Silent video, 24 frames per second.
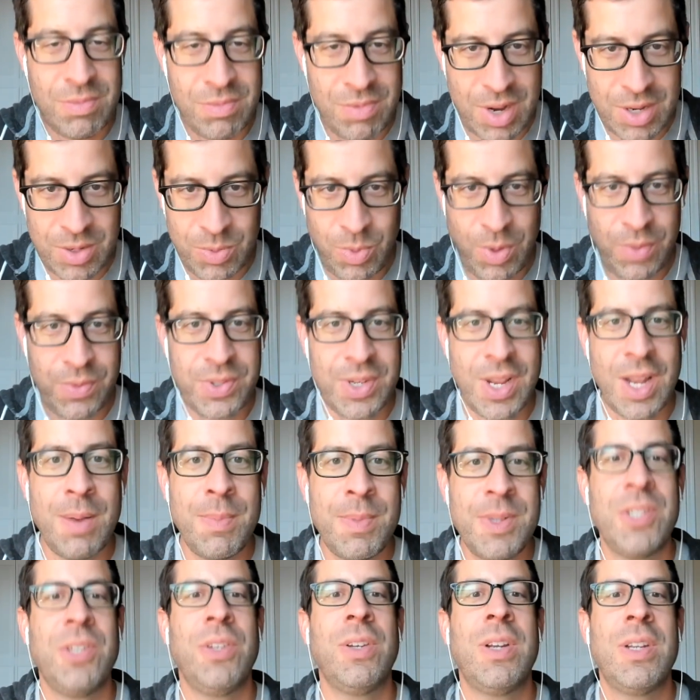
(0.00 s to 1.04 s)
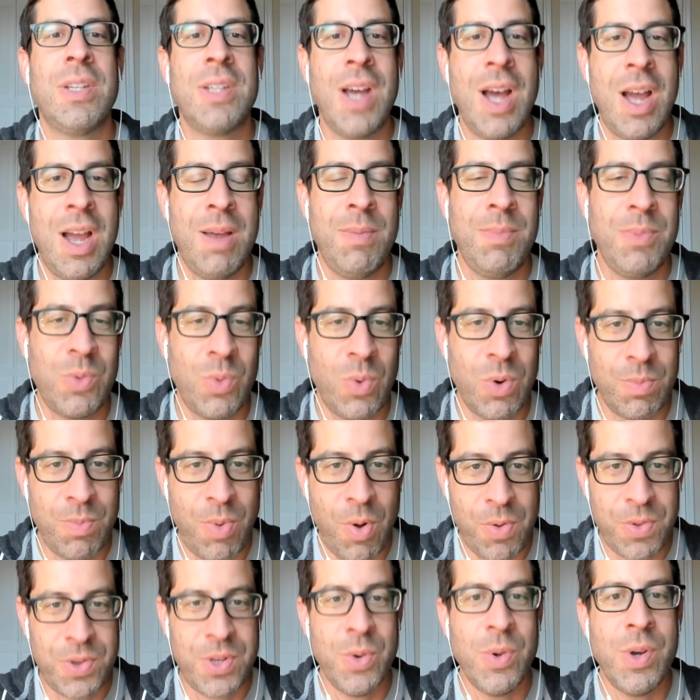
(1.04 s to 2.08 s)
as we've said a bazillion times we're
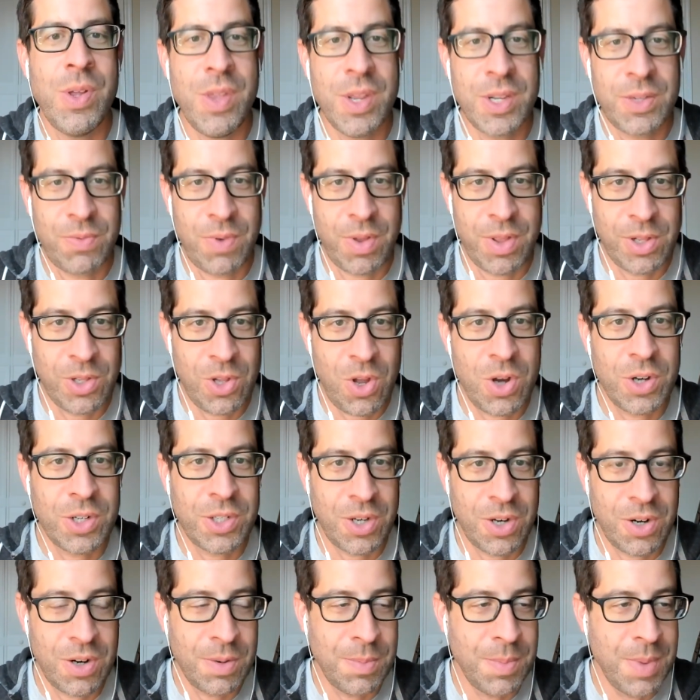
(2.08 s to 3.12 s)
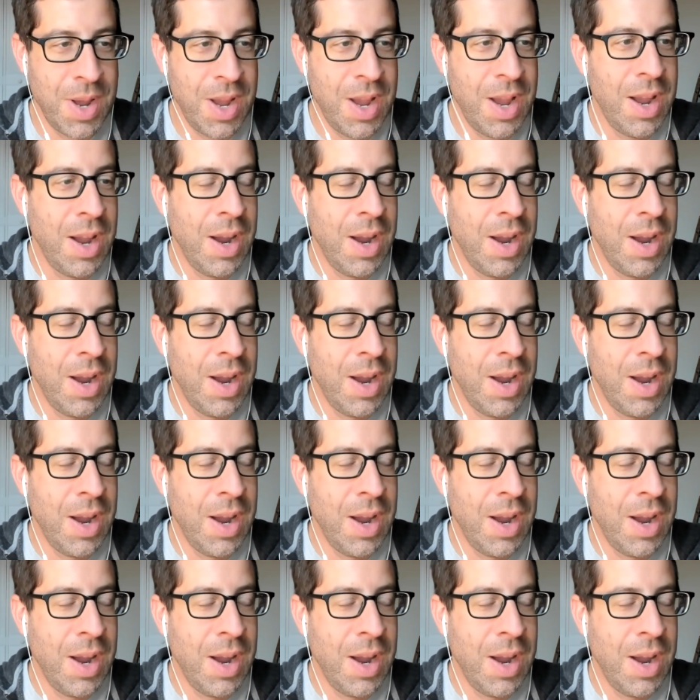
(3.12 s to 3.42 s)
both doing this for the long term